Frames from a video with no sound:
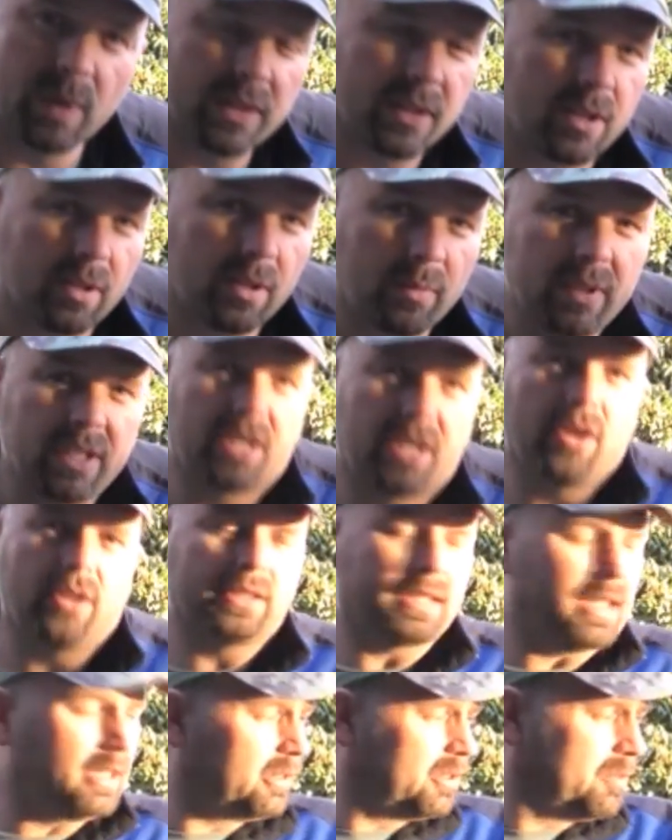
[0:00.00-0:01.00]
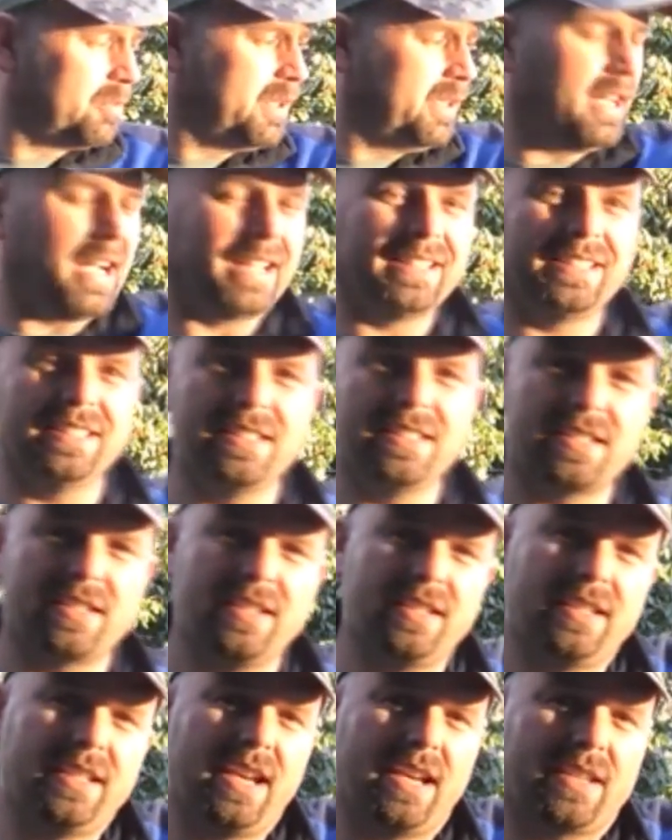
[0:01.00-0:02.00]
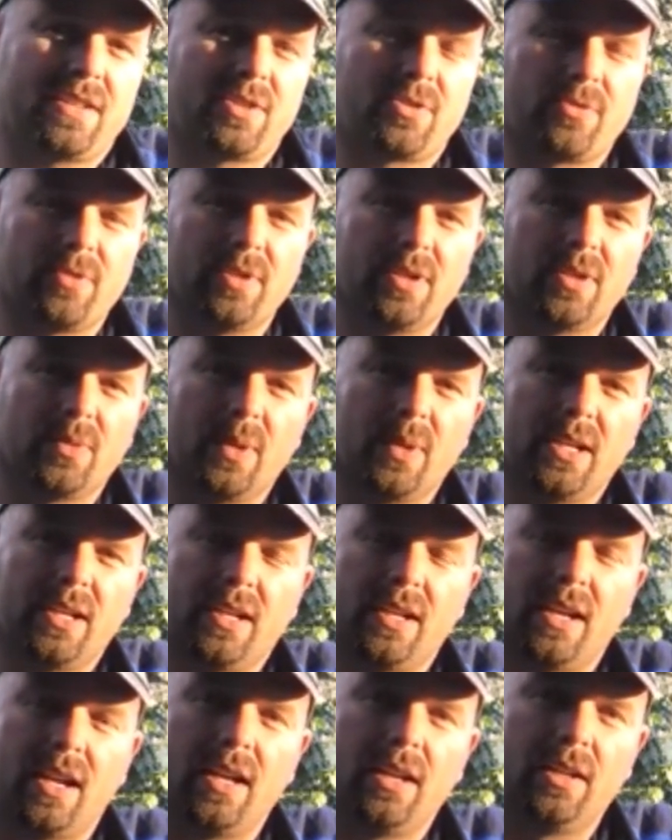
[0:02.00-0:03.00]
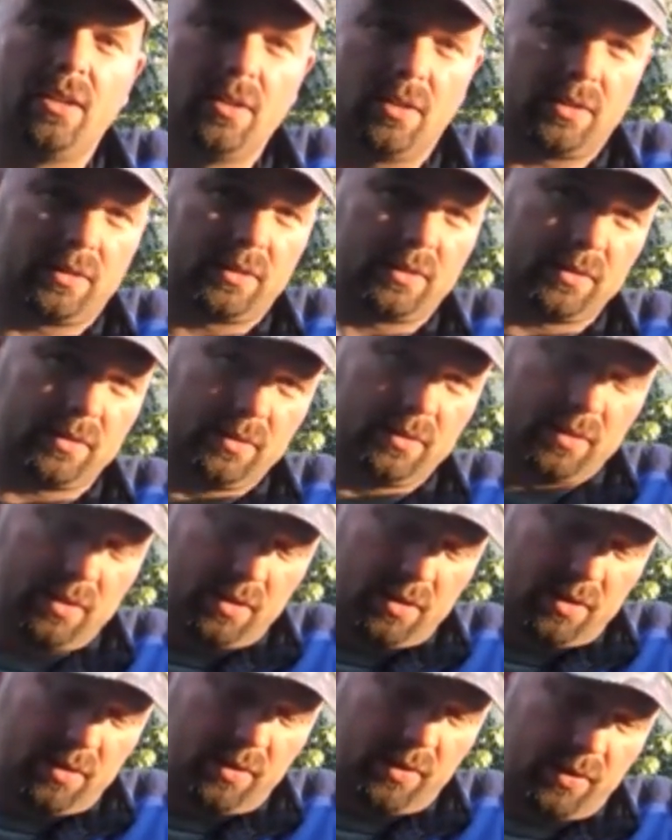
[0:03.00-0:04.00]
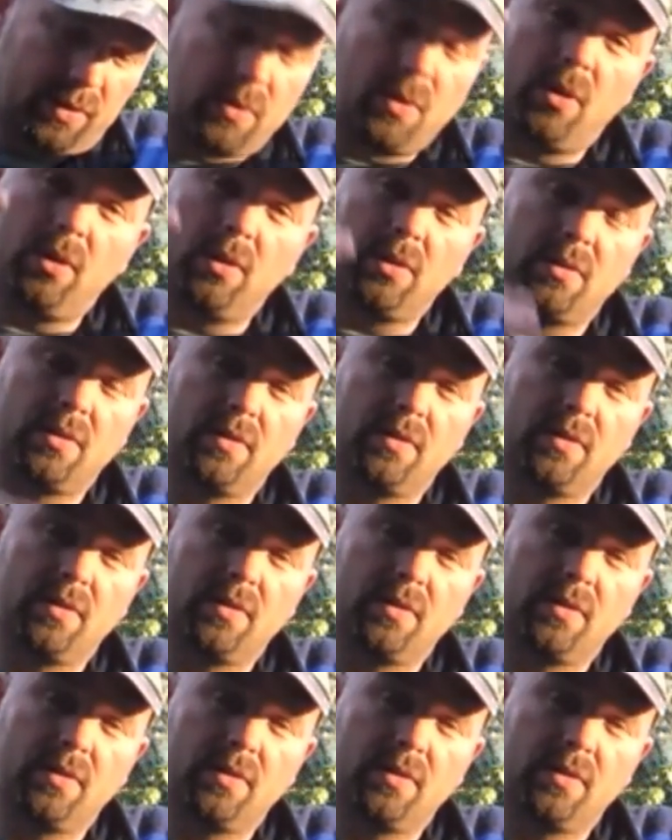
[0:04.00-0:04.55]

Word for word: when the company contacted me, I didn't say yes straight away. I looked through all the